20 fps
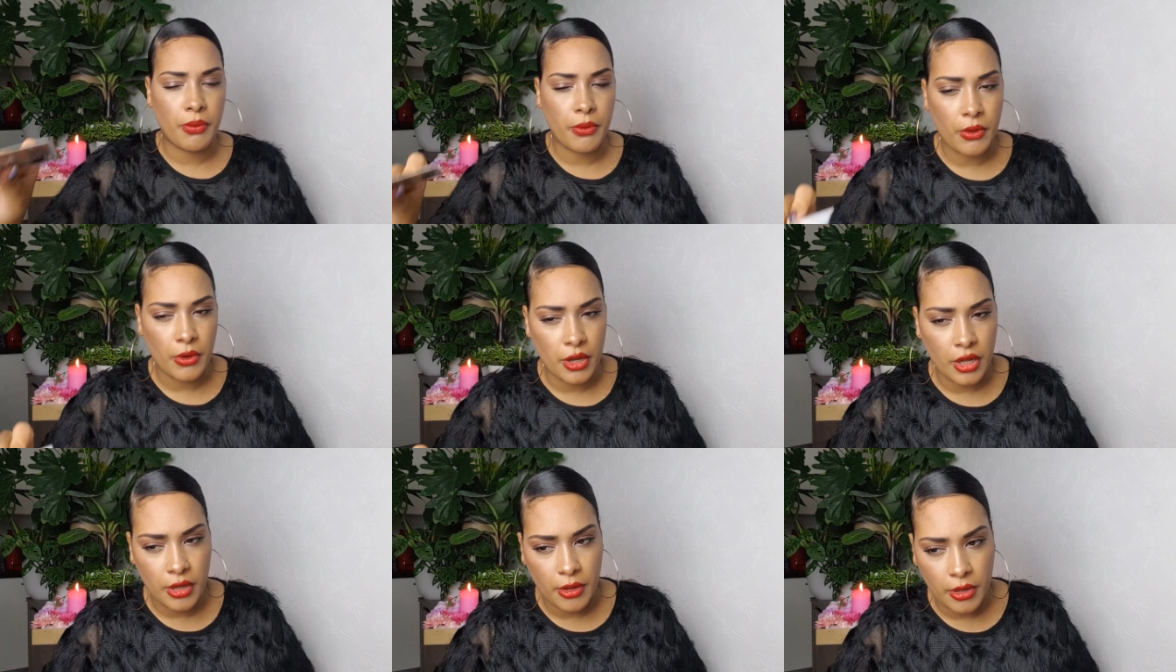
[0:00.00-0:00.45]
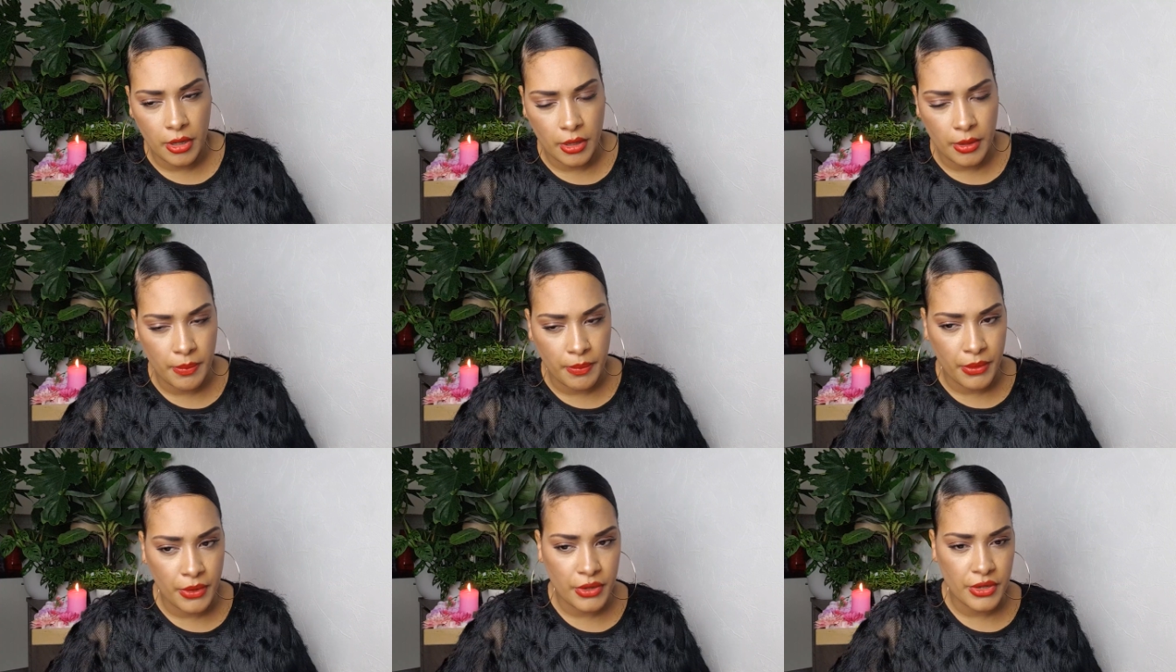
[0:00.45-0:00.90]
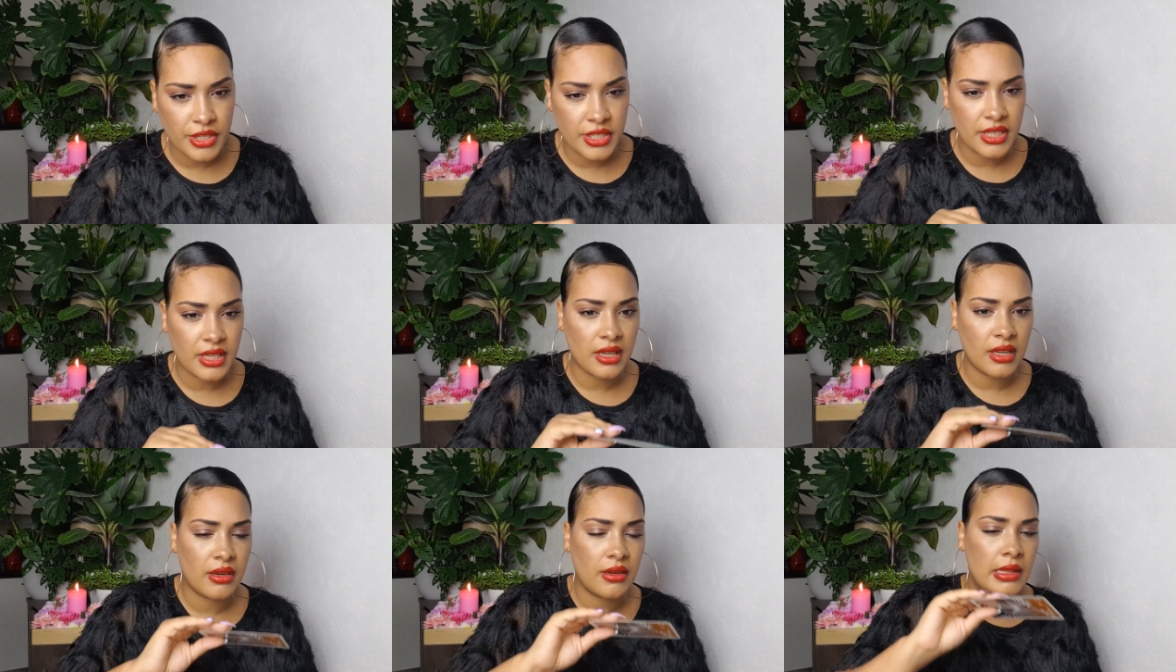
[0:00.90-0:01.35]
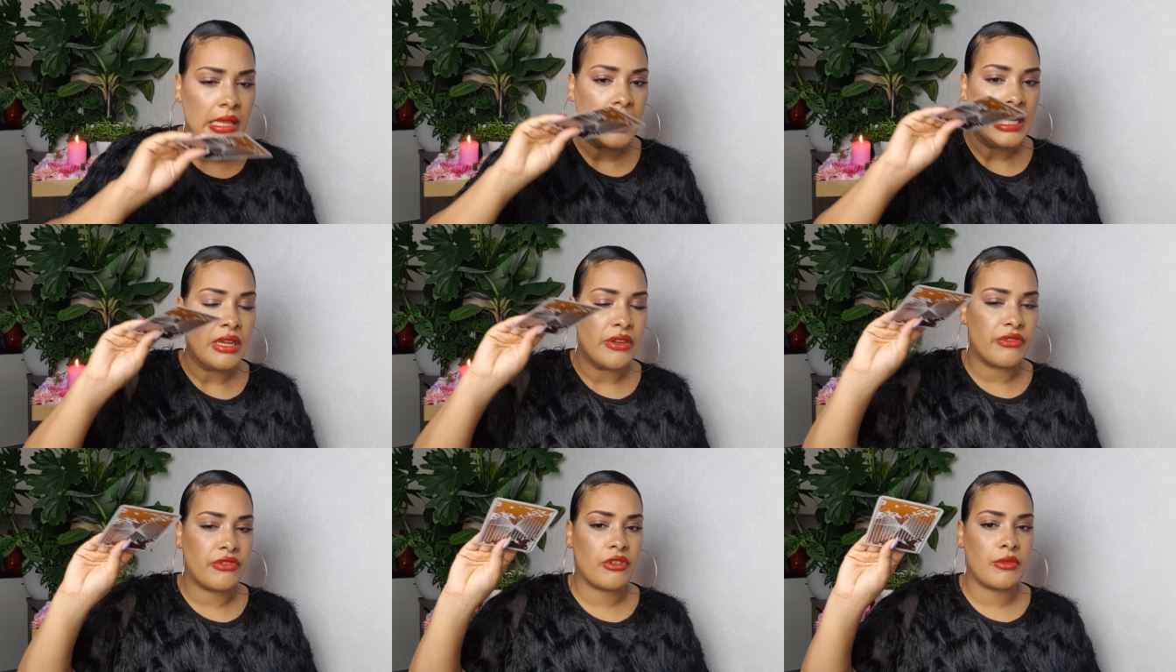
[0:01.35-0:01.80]
uh, a person
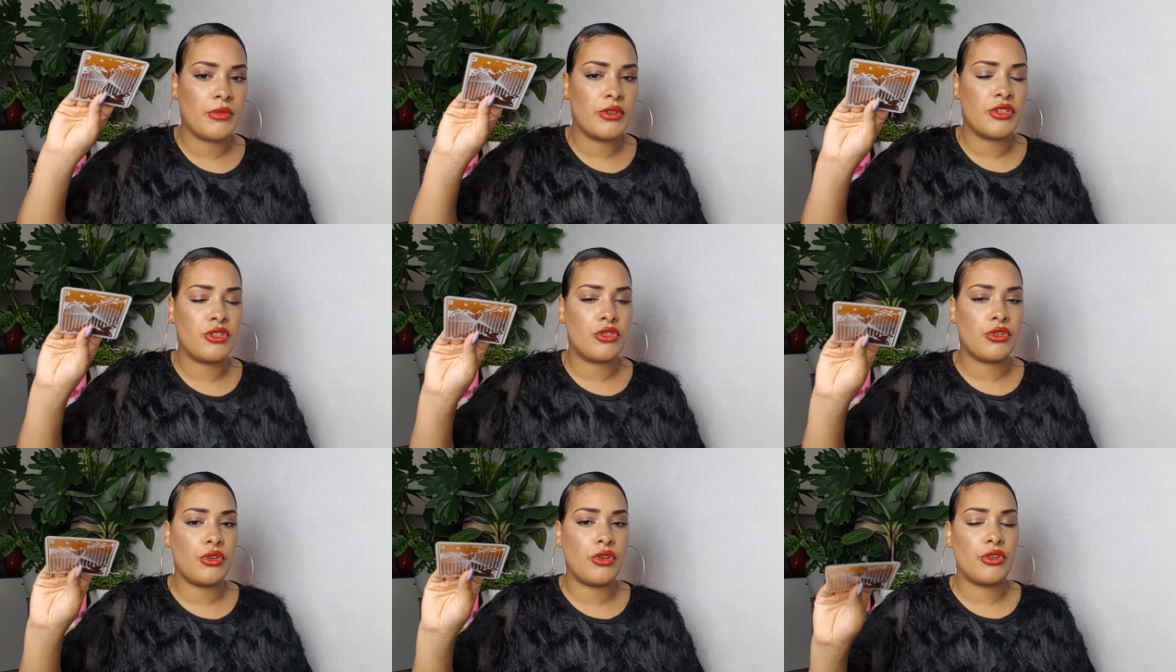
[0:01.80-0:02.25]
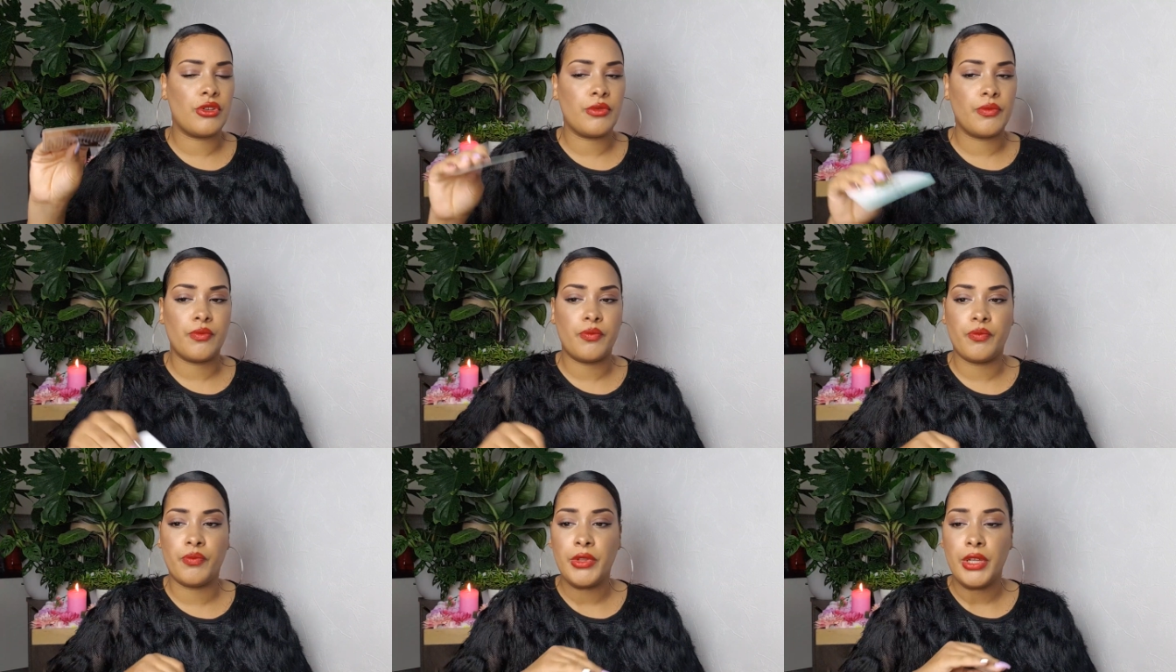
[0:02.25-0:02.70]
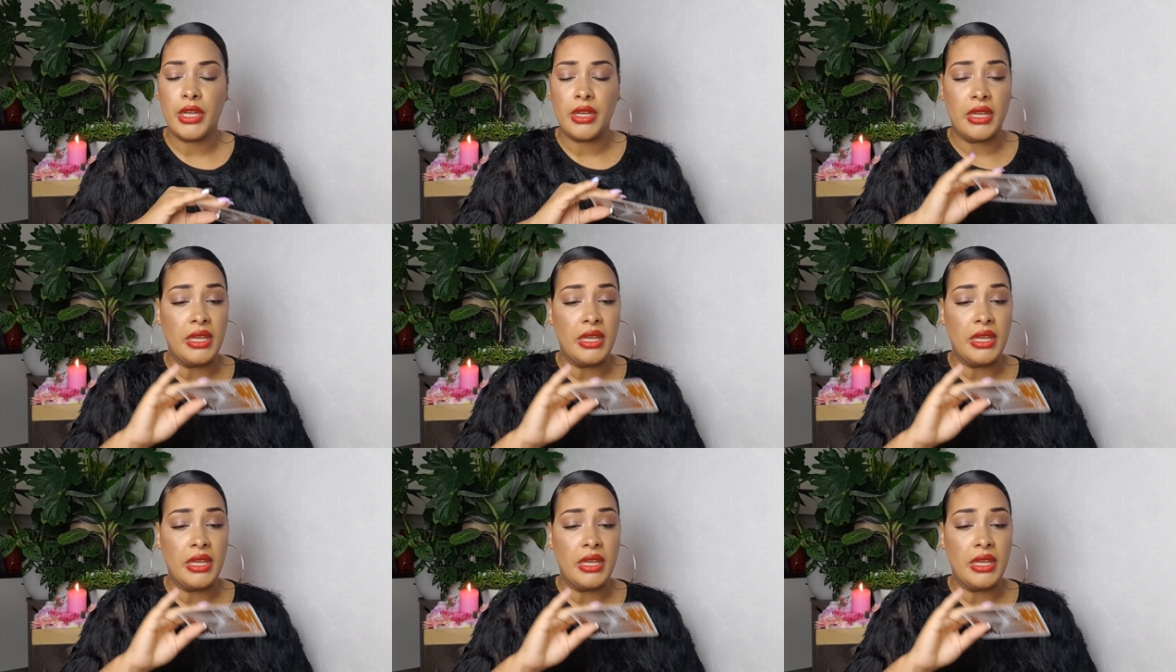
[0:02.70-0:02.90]
from a certain